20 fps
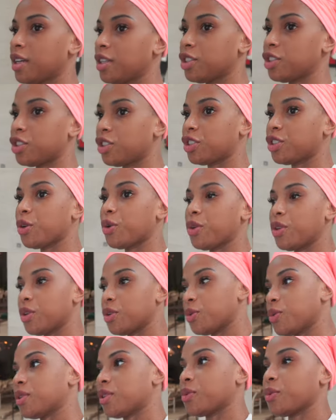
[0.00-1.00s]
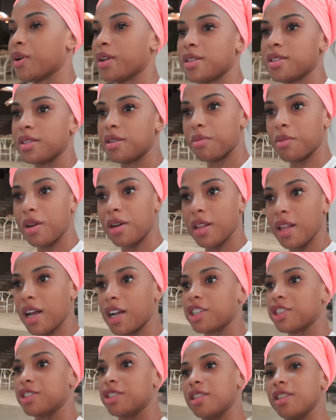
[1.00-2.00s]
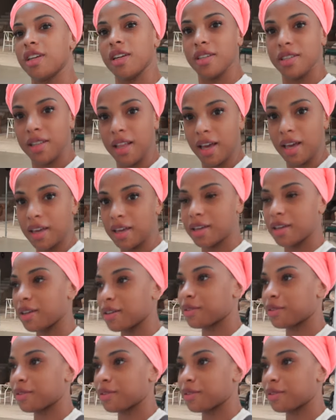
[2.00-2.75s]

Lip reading: and show you what the rest of the mall actually looks like.